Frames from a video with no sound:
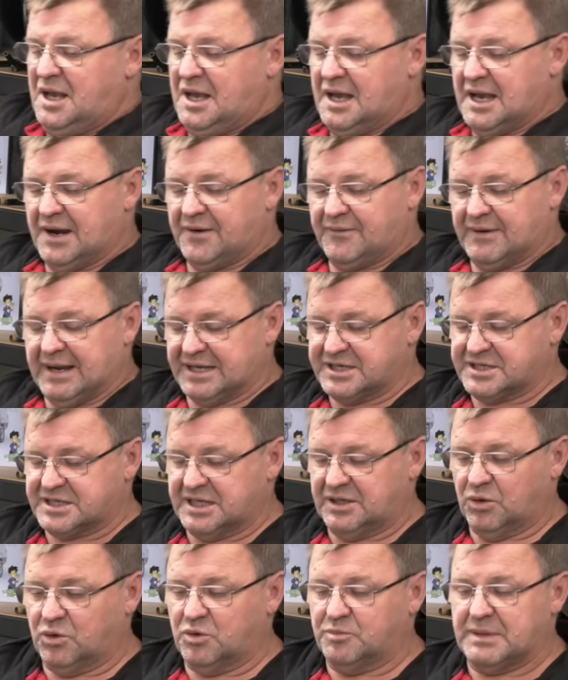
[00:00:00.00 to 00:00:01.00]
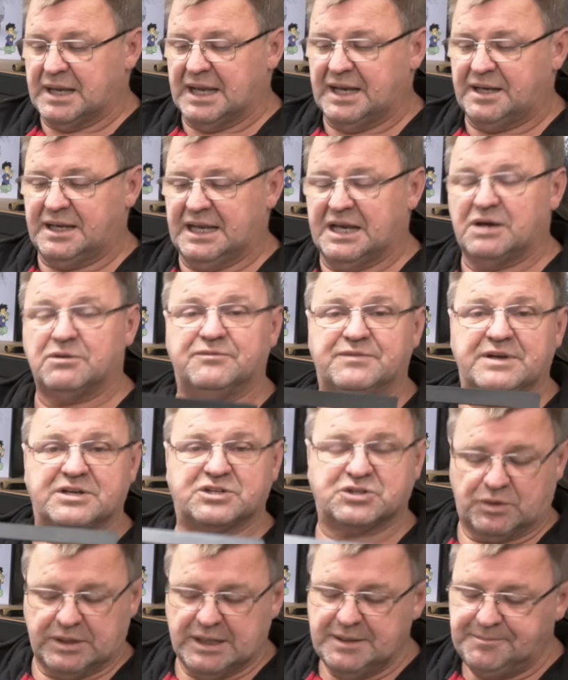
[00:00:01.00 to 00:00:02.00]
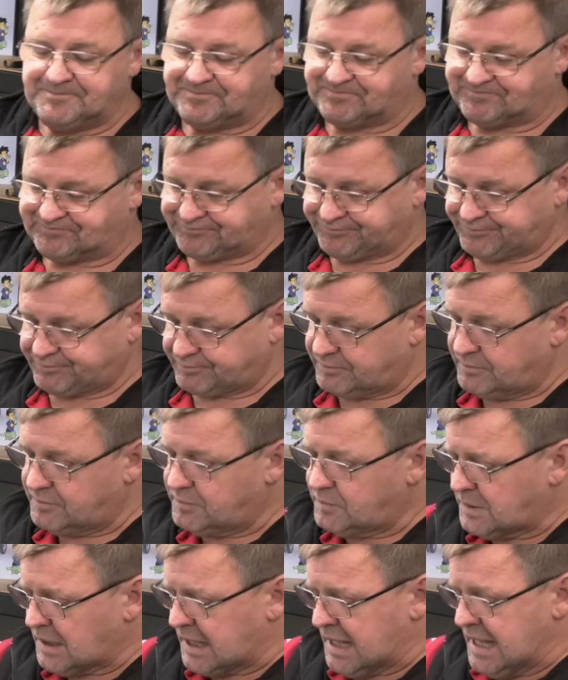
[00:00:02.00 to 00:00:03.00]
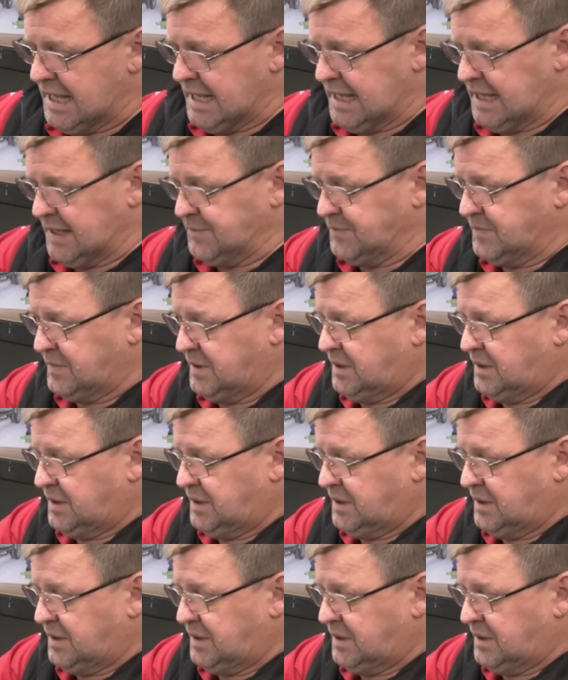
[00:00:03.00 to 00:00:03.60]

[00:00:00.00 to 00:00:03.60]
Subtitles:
are actually all made here in Victoria. And